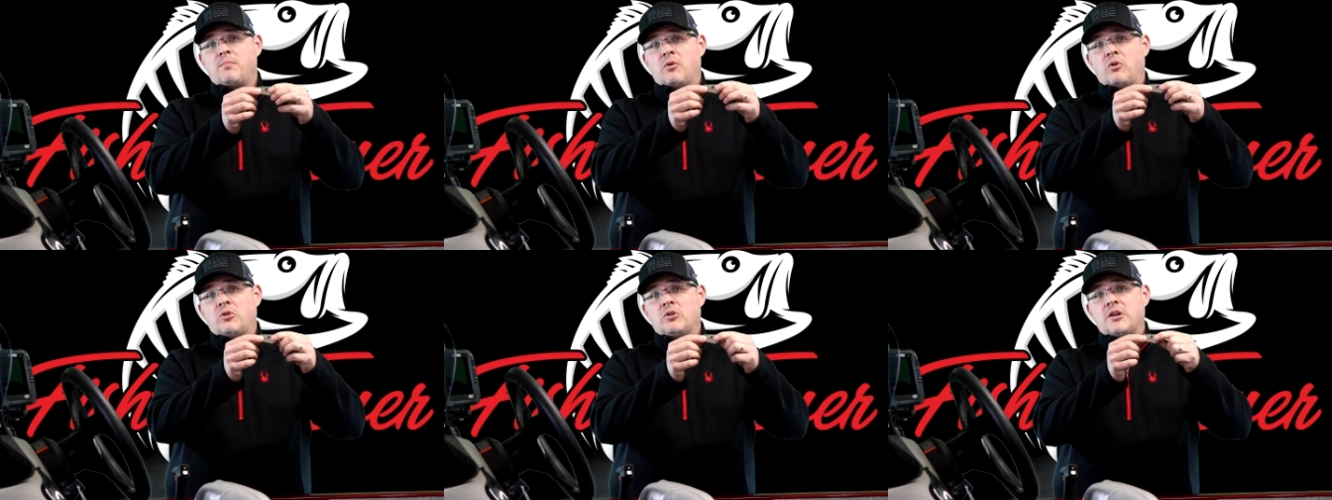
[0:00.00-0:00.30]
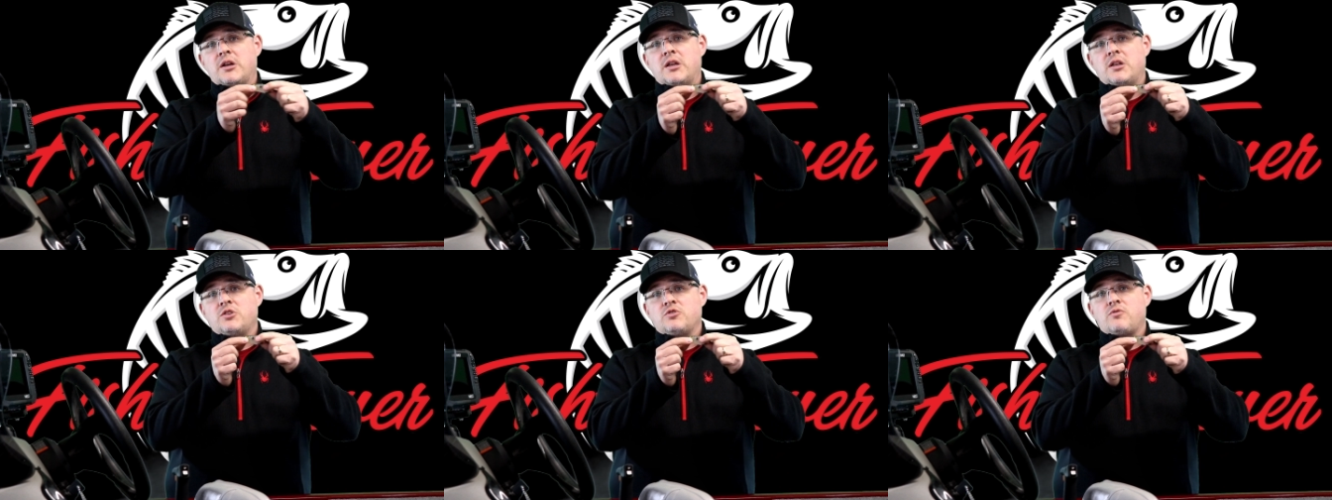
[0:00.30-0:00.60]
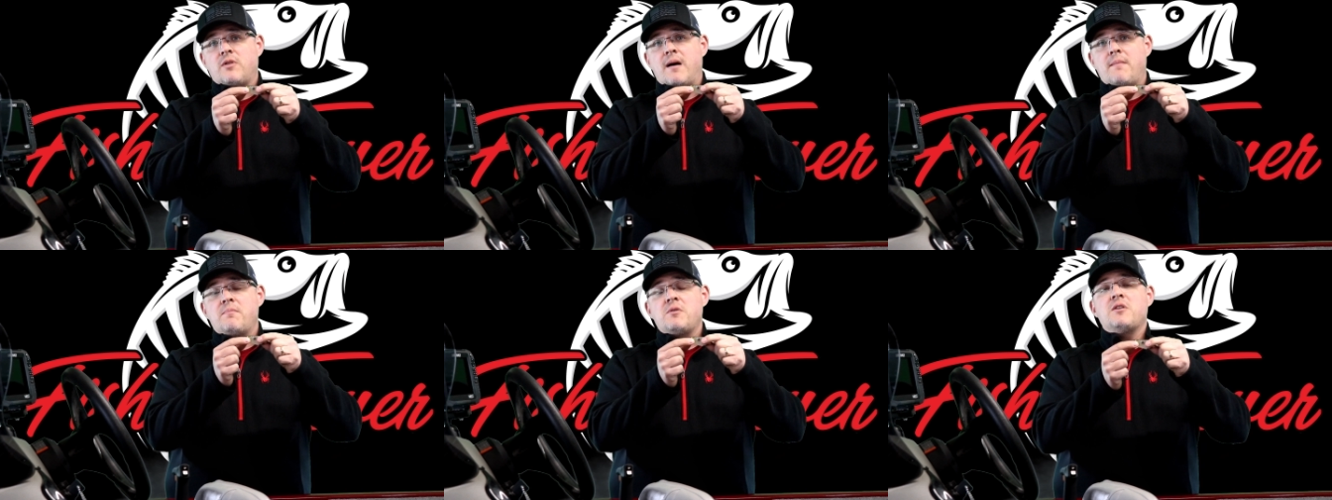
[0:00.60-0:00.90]
pull it, and
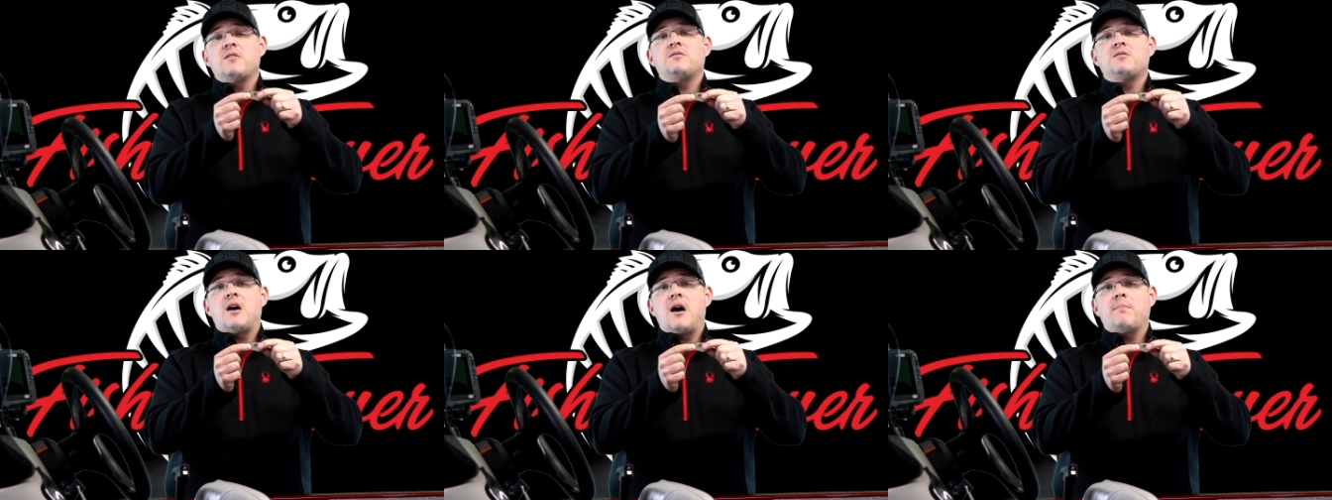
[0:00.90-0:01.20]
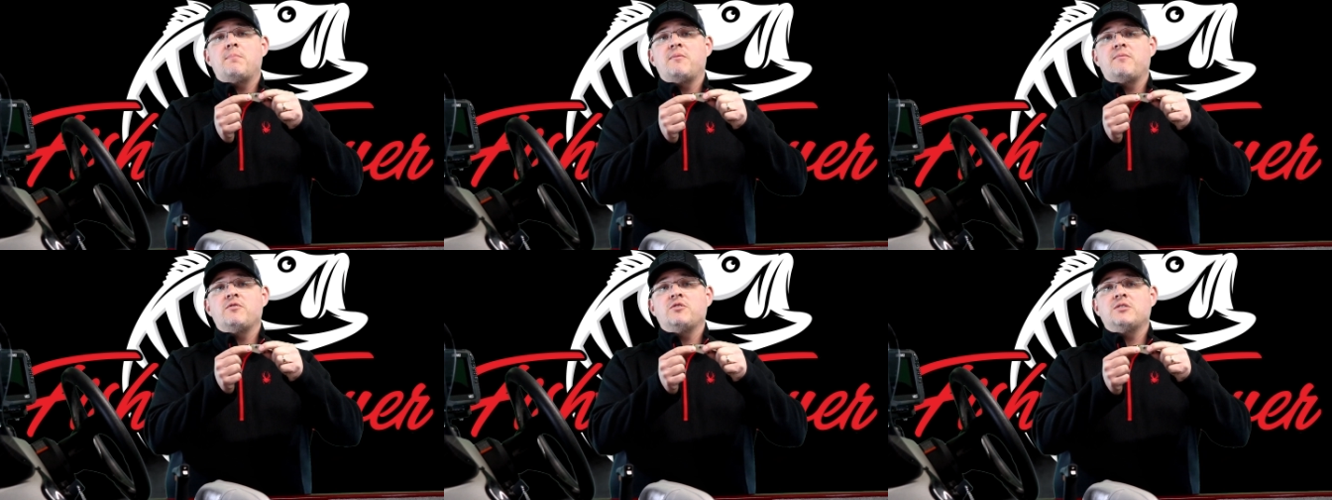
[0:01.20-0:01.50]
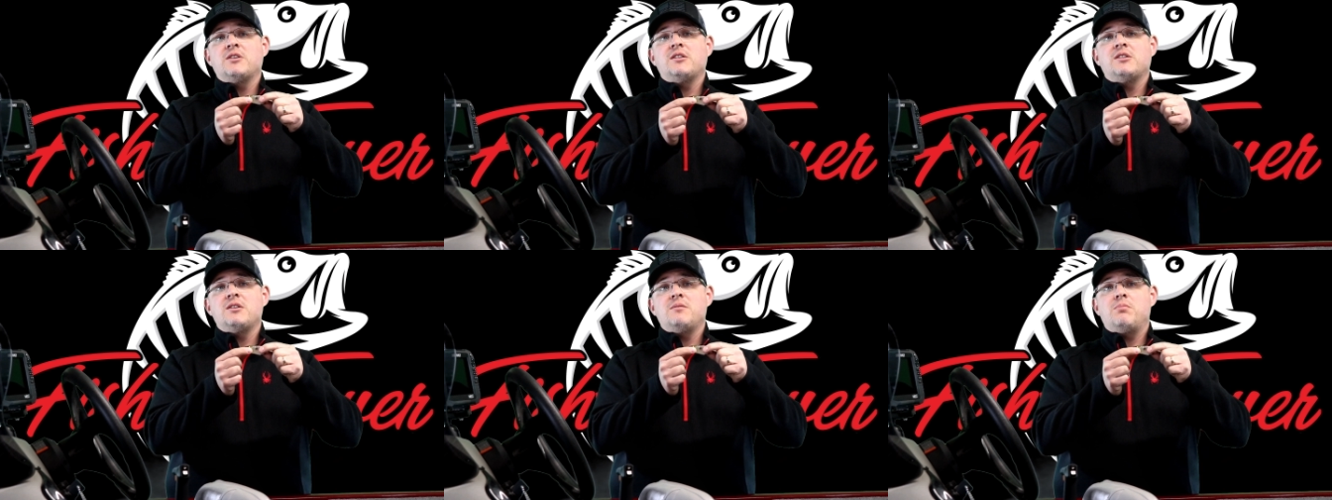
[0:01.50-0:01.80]
drop it on top of the
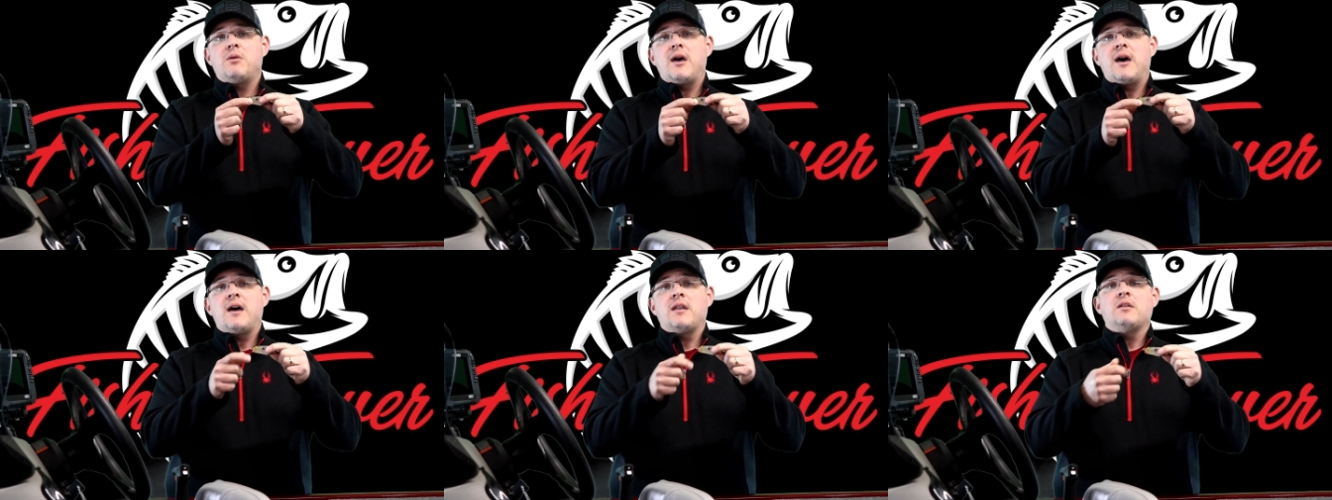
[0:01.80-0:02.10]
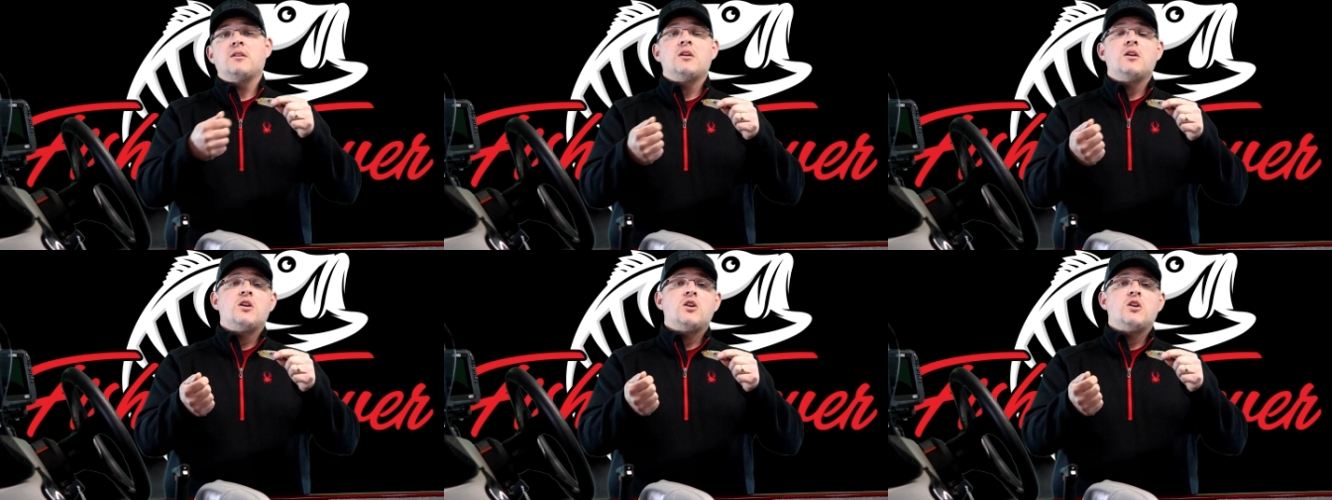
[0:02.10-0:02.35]
lily pad.